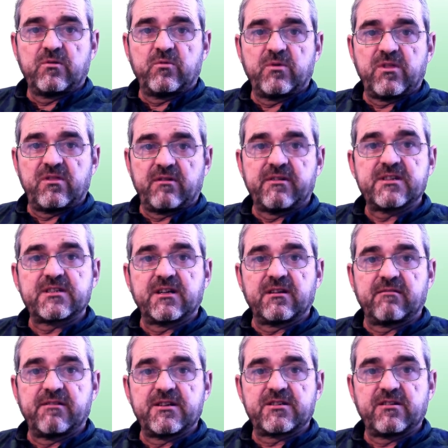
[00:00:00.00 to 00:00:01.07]
when there is
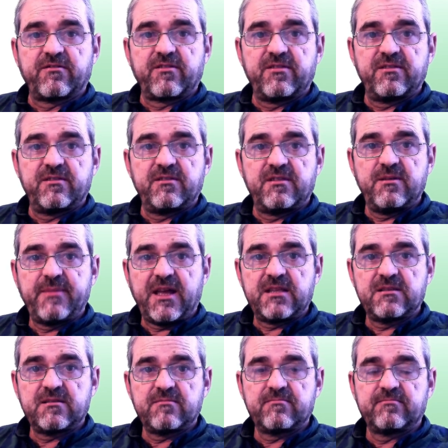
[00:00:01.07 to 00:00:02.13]
increase of
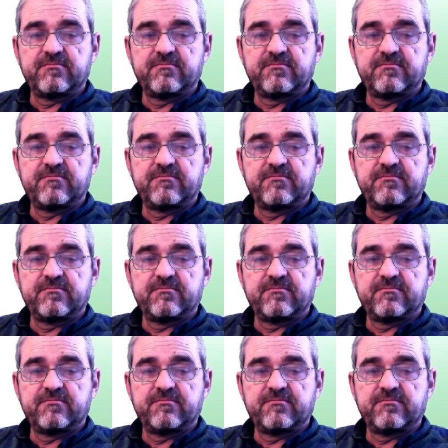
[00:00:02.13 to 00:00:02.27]
demand,